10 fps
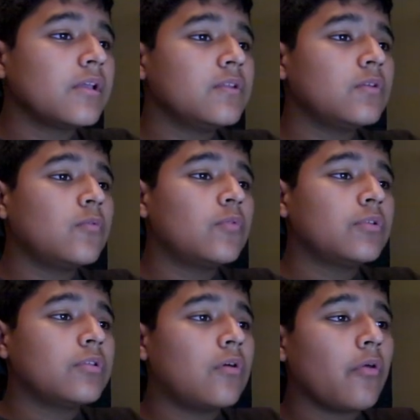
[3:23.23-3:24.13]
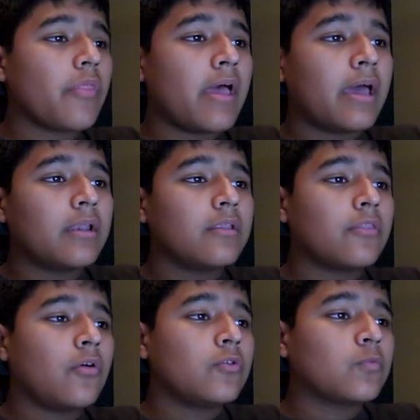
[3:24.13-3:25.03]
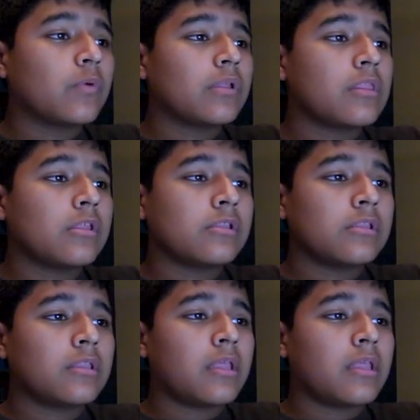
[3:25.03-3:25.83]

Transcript: you would know that those were in the.